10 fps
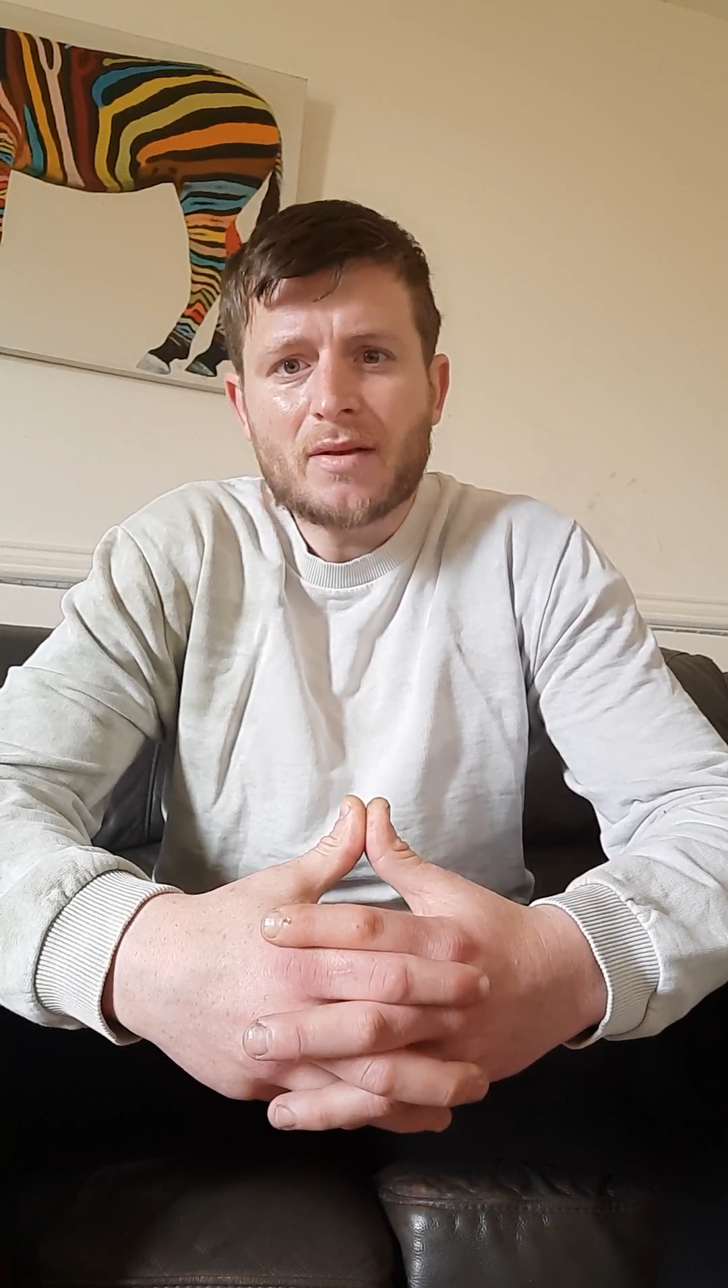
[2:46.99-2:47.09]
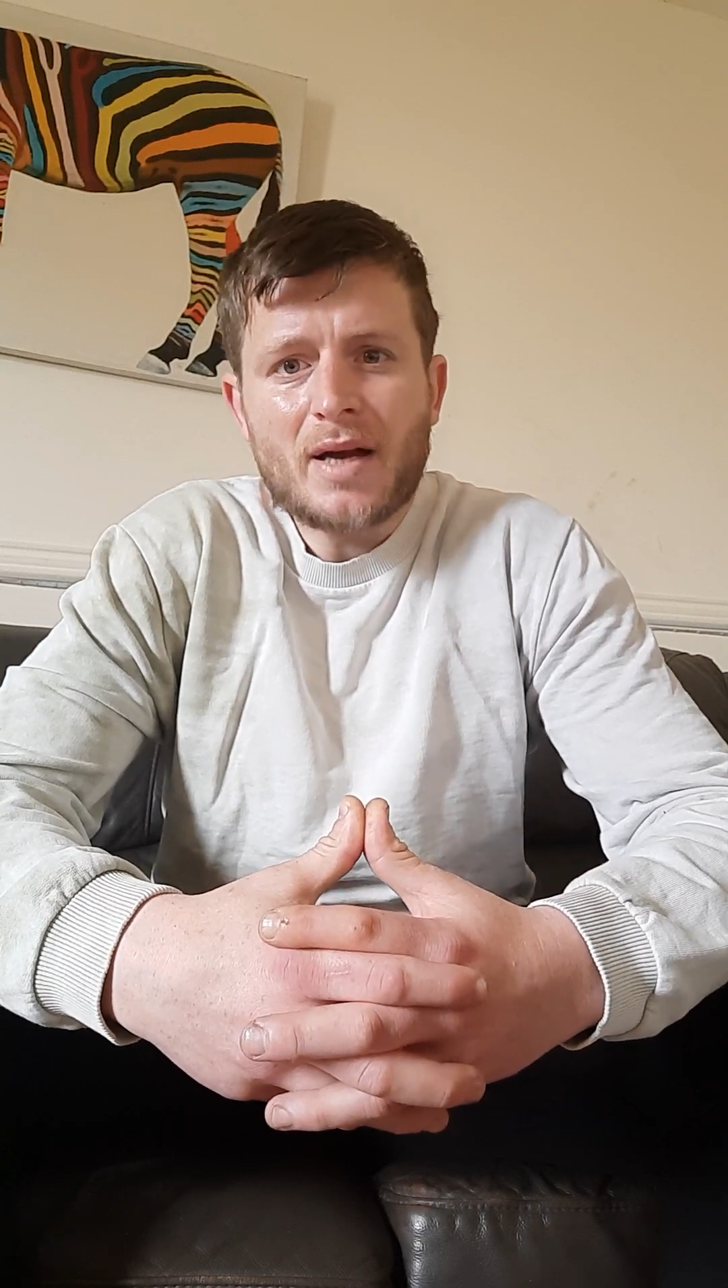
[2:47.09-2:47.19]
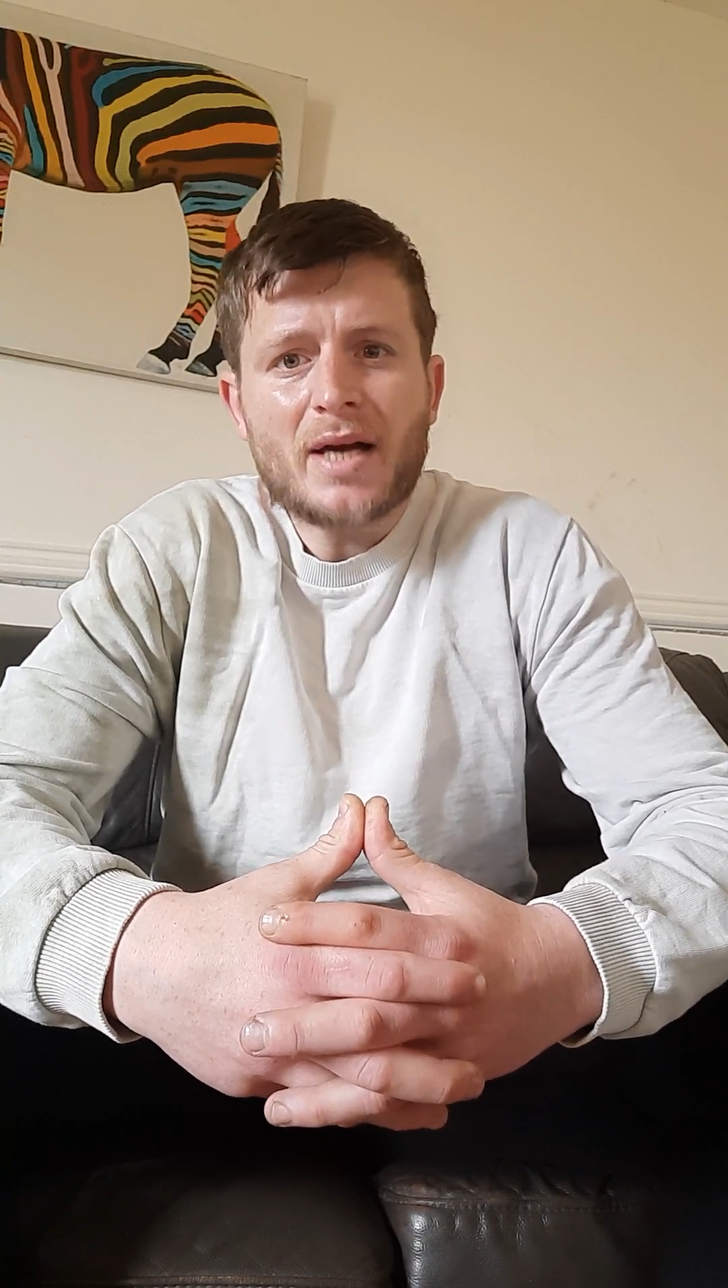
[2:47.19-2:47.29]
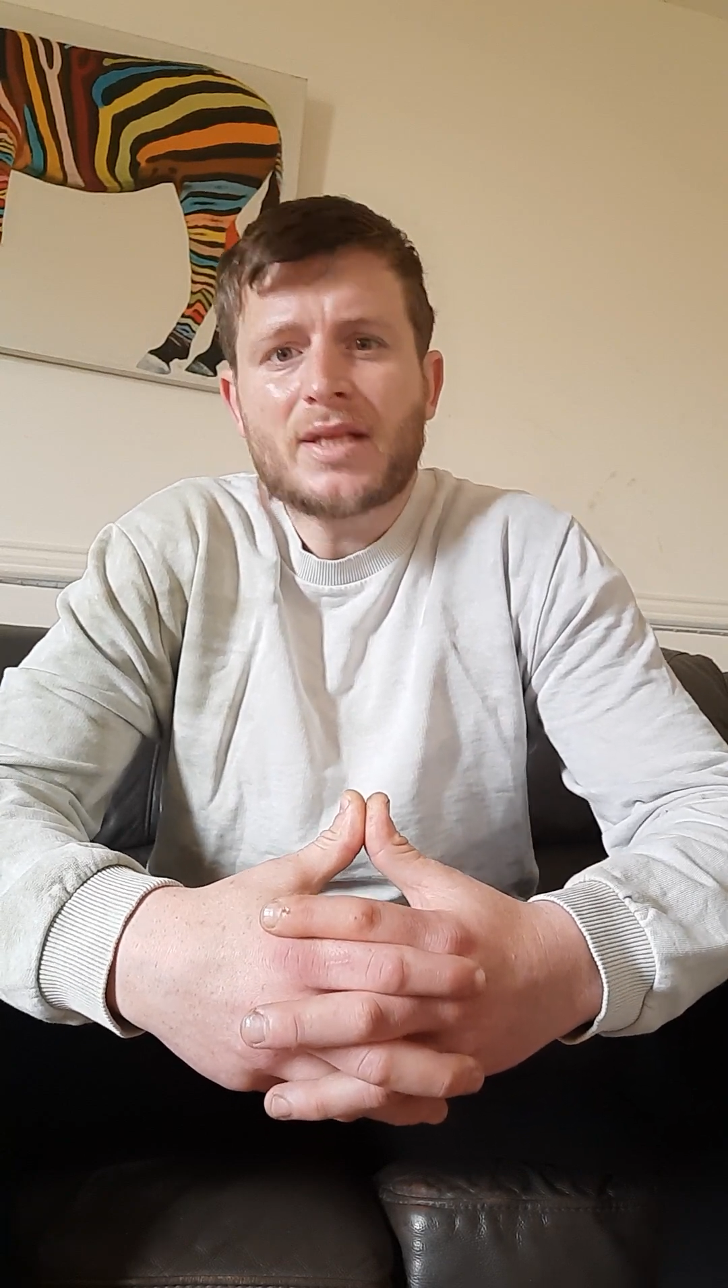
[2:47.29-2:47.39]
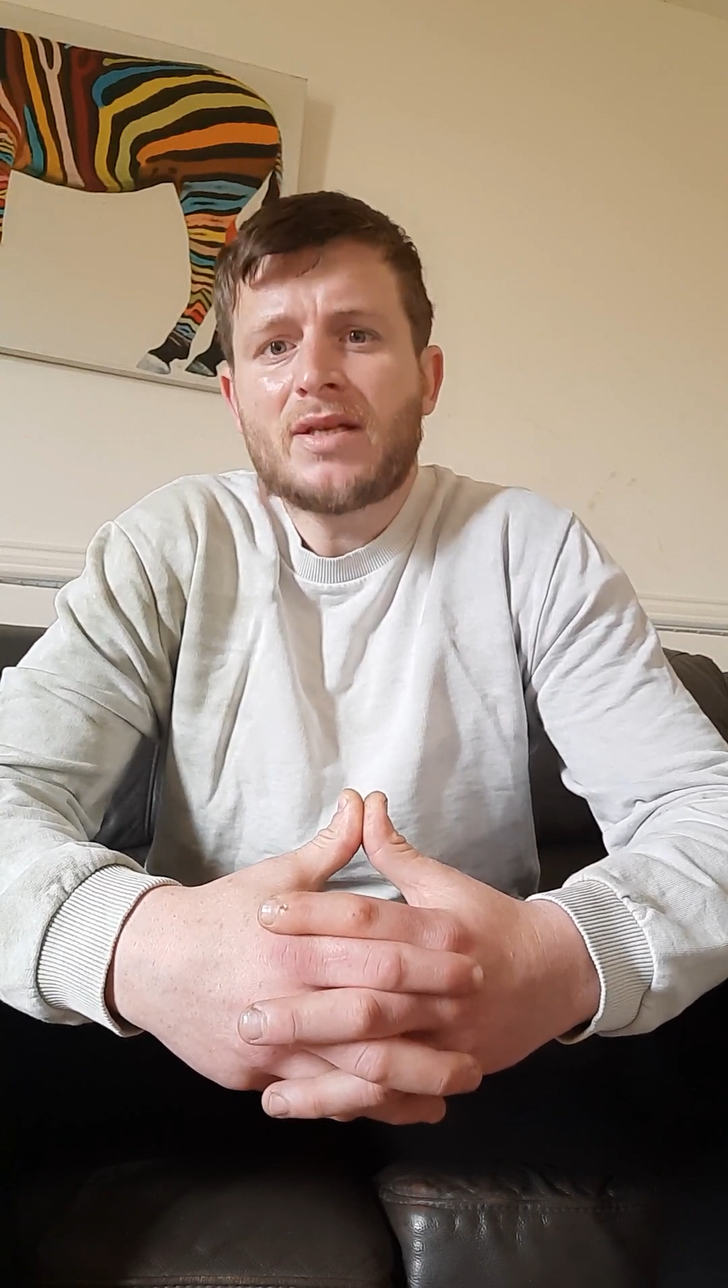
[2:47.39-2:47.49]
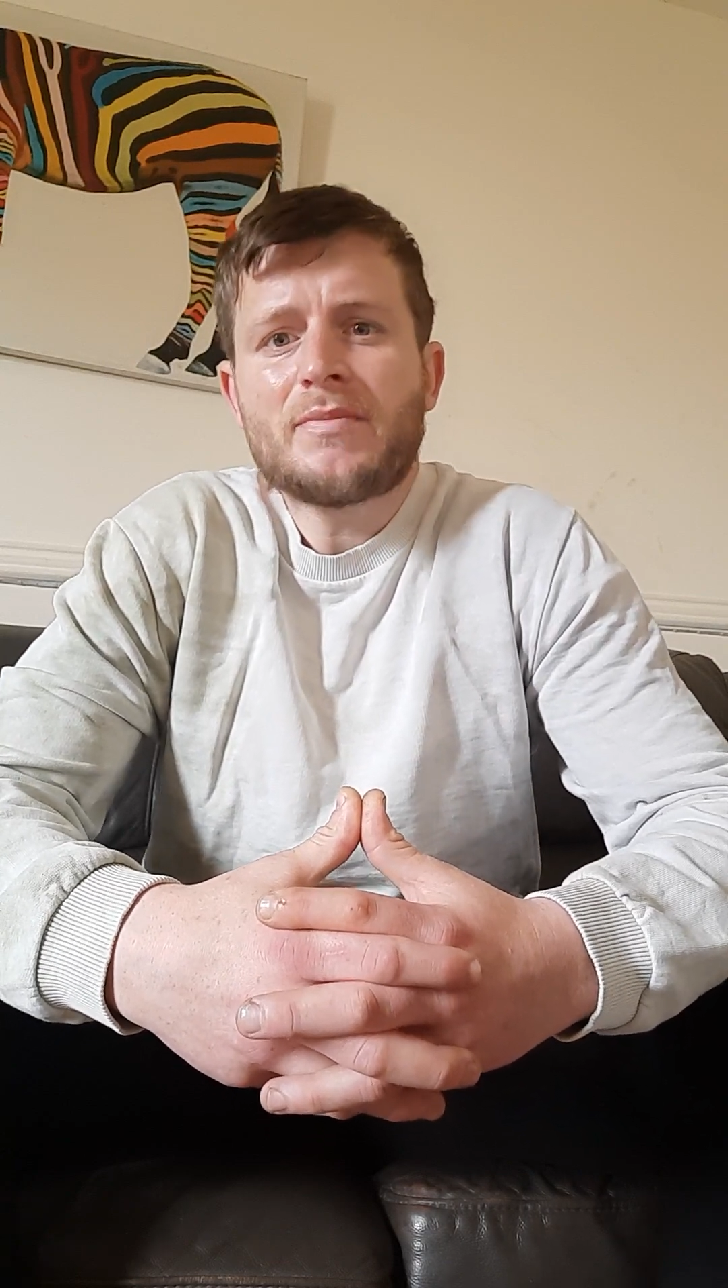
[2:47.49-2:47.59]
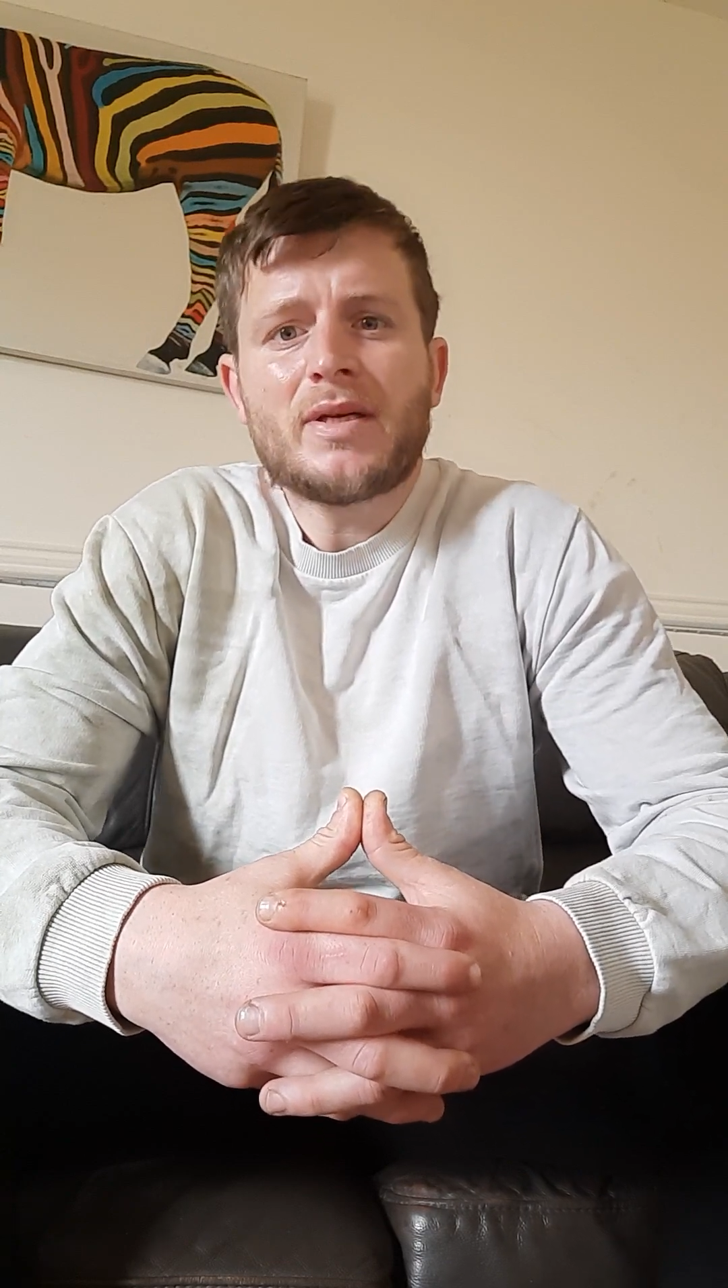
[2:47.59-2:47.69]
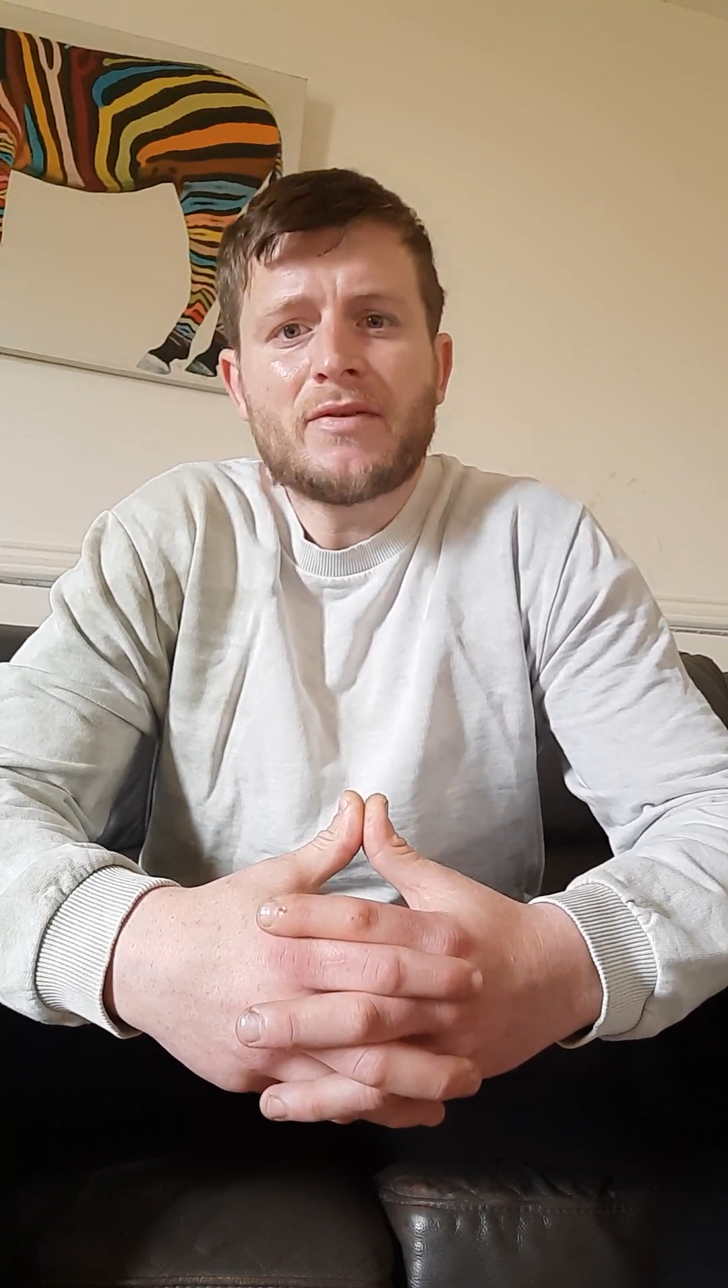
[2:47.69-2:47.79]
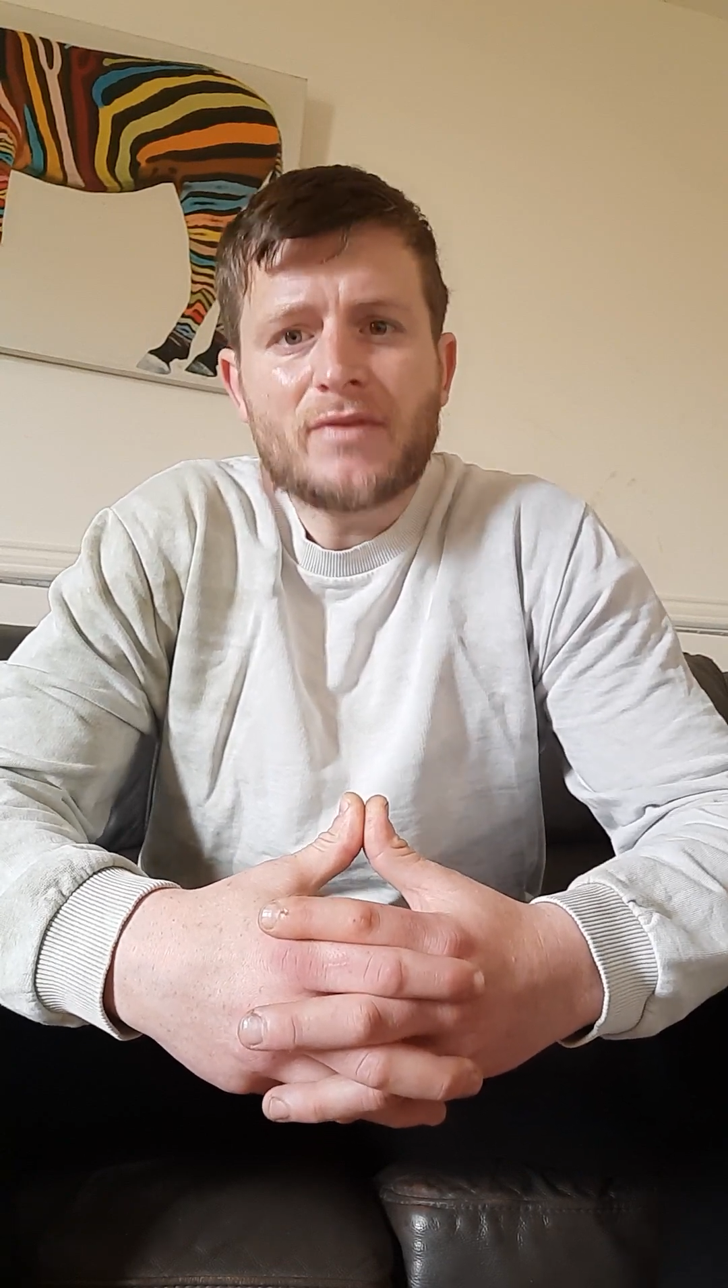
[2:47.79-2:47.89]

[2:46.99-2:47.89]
I drove my